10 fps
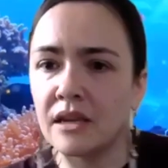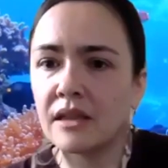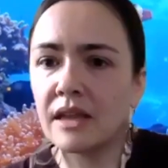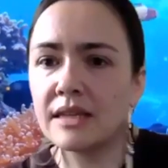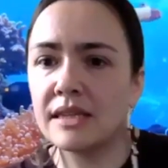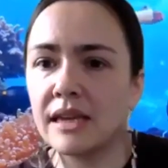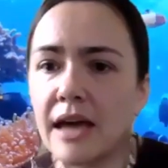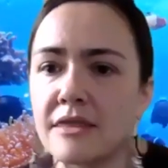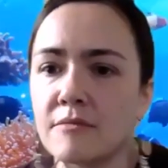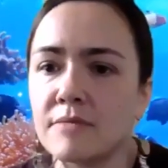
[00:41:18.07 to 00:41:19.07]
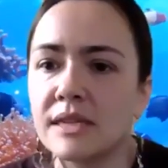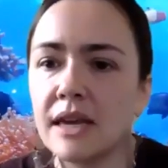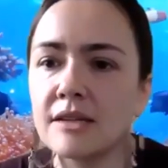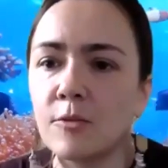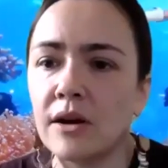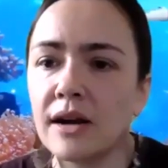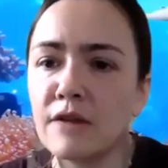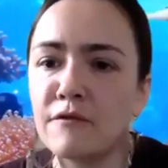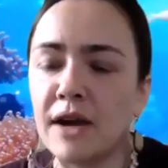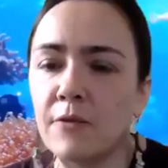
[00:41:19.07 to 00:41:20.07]
Let's see. Hytham says, where can I
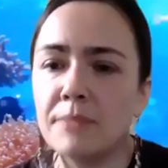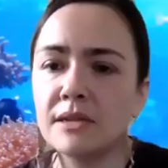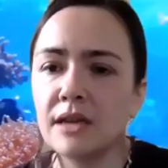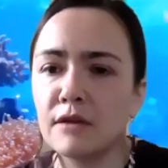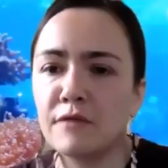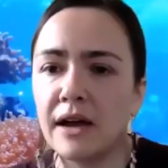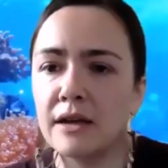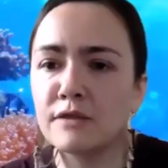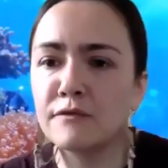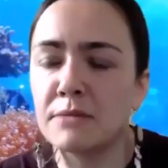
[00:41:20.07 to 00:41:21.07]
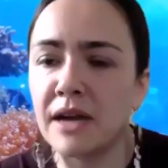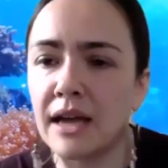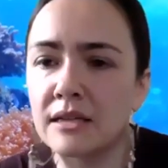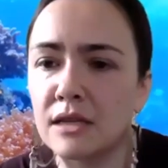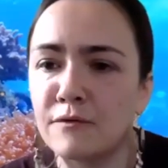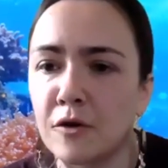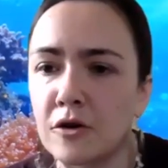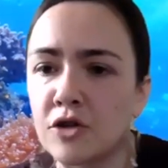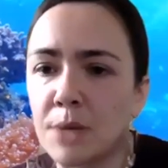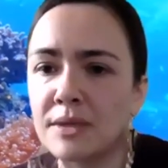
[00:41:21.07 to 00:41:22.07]
find web design files, Figma, XD,
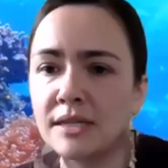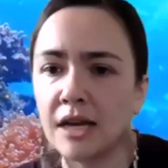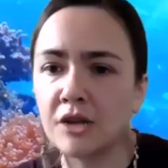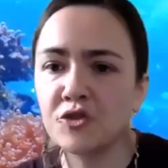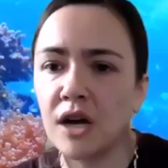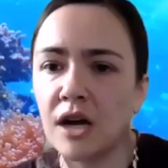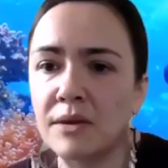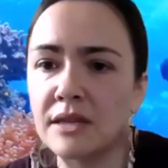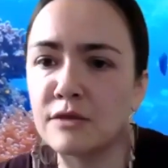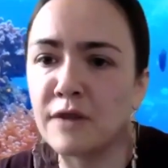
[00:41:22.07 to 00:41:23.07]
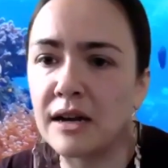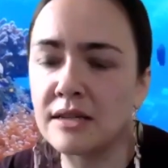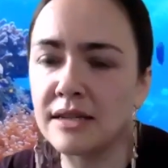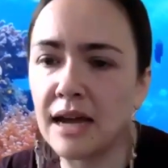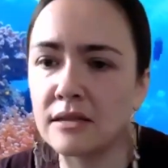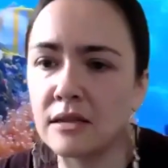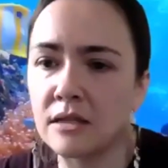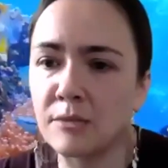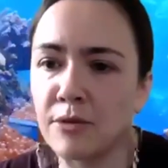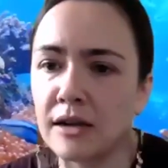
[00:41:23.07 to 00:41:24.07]
Photoshop, etc., with its files and assets
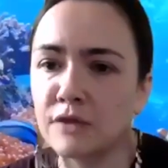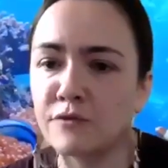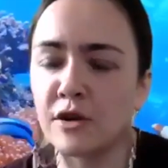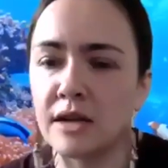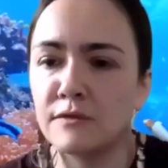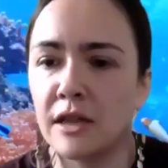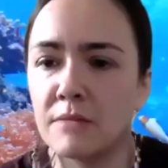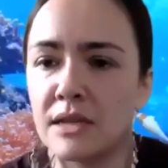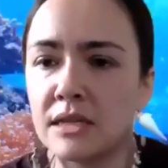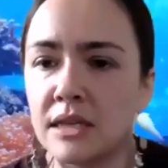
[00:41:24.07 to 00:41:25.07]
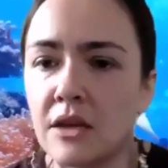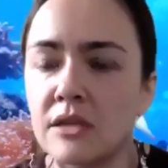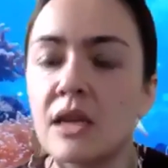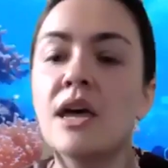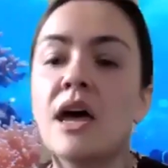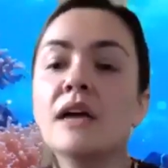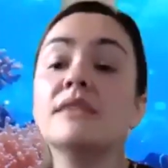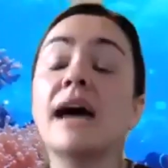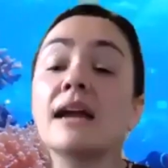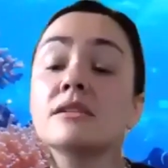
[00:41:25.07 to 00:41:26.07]
to practice front end development skills?
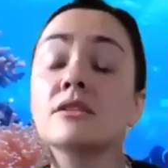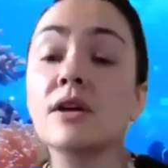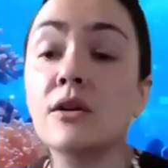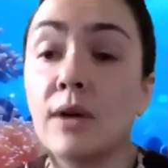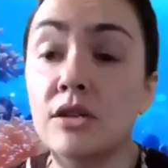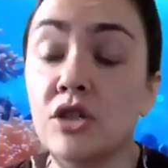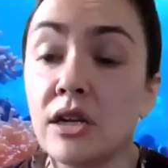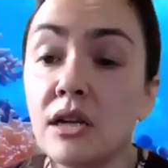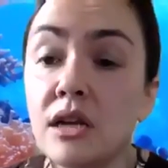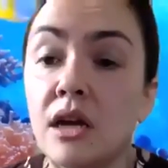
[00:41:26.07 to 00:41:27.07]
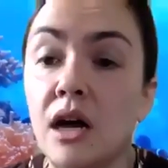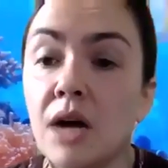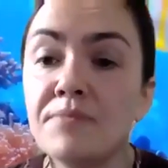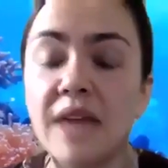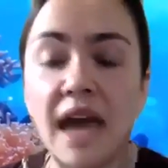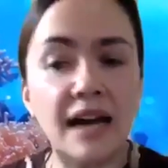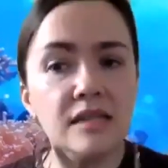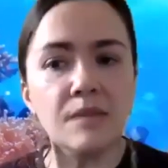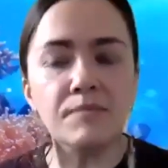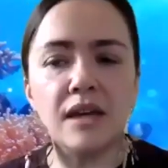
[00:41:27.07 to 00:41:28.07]
That is a great question. Uh, that is
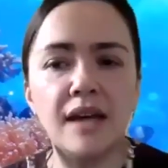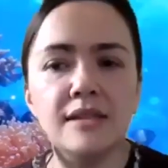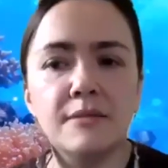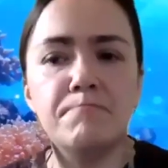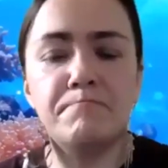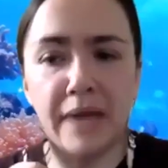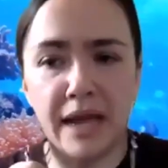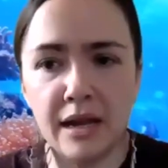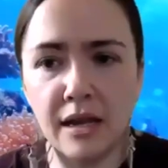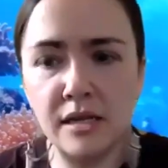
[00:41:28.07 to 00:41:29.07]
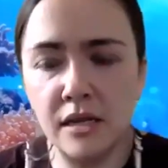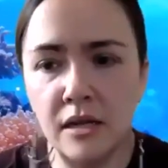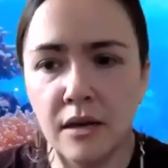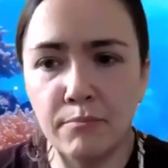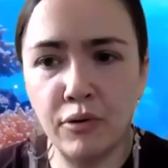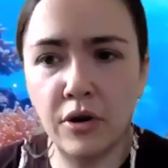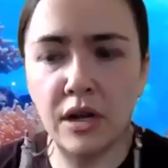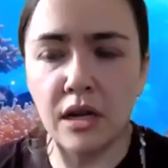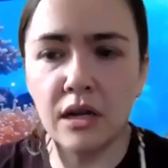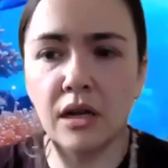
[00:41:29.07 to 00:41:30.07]
something I debated
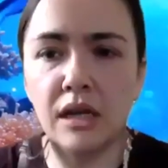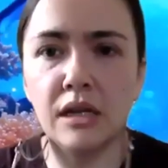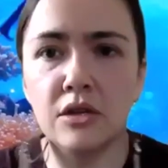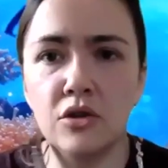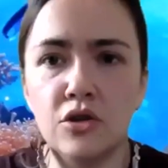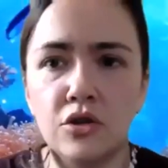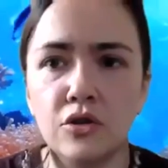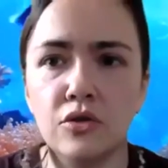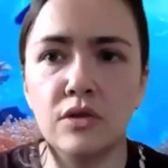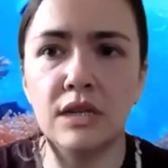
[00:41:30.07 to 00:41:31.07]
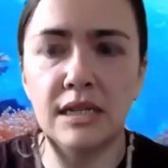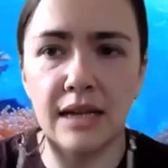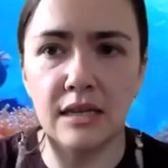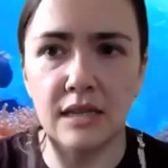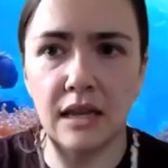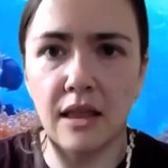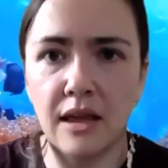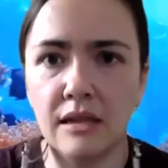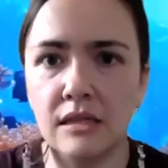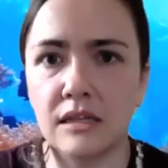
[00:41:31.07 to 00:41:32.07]
putting into designs and
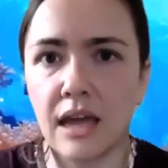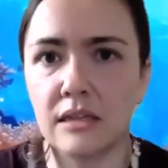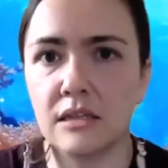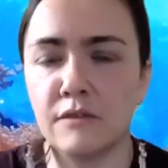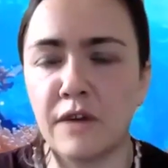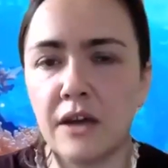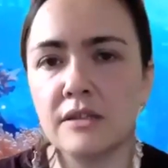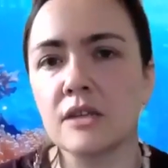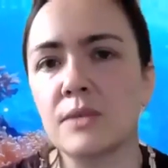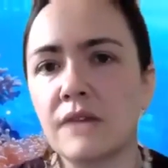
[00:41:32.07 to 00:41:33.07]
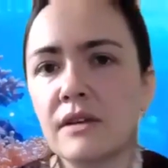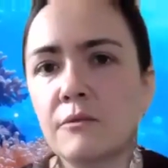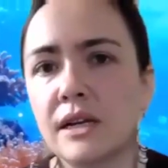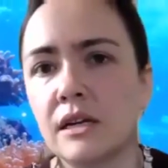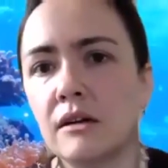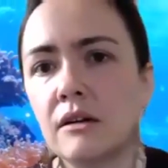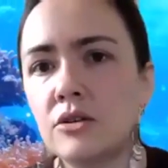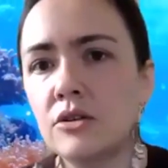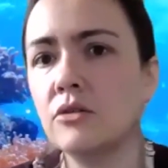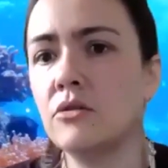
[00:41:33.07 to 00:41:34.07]
deadlines like the XD files because we have it. We
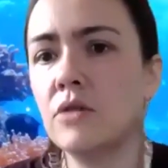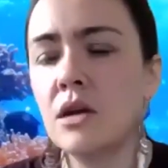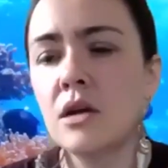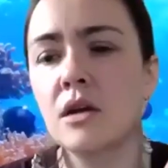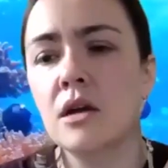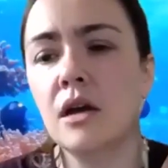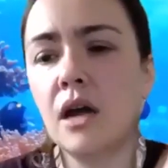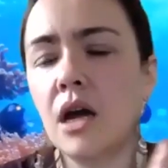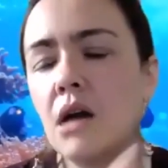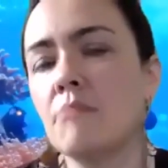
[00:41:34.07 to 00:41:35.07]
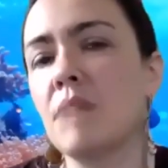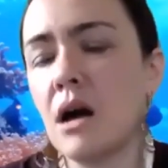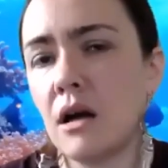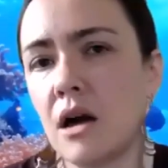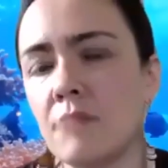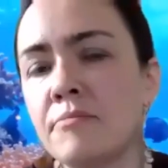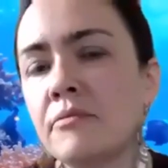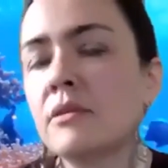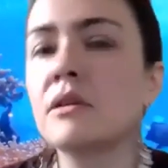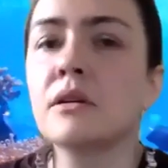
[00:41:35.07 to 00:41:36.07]
do uh, a mock-up.
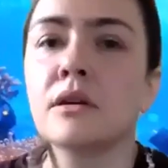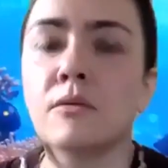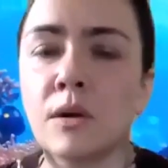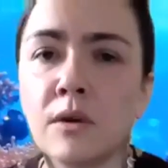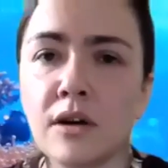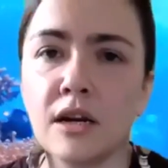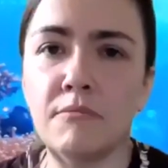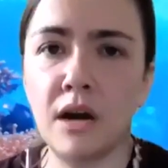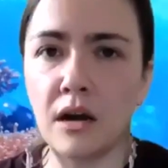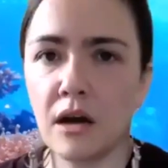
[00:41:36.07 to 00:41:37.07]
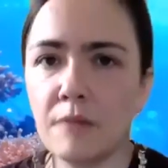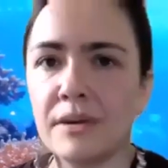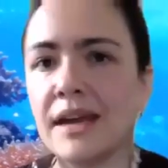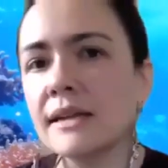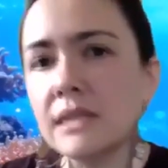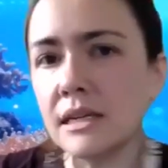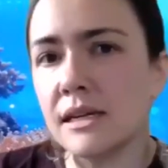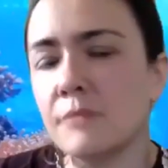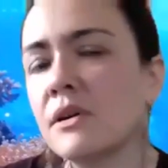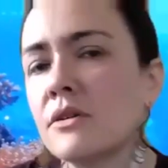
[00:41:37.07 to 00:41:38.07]
We work on a mock-up in XD
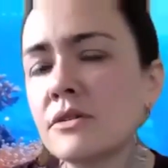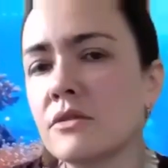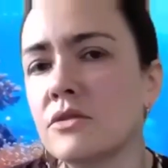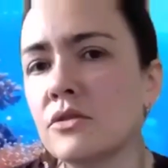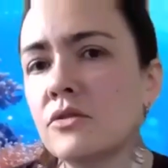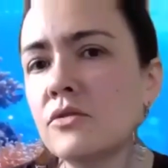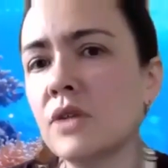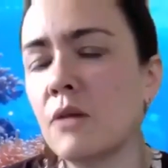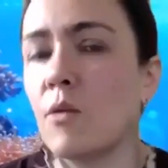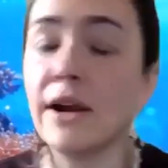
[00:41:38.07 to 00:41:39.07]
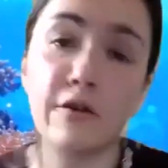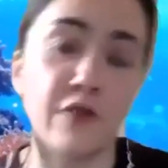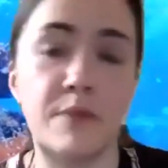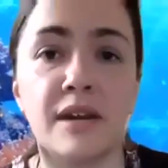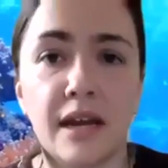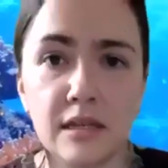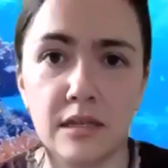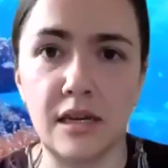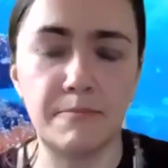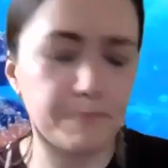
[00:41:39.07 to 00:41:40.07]
and we also do a wireframe in
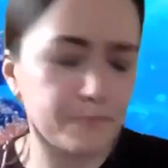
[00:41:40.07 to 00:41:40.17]
XD.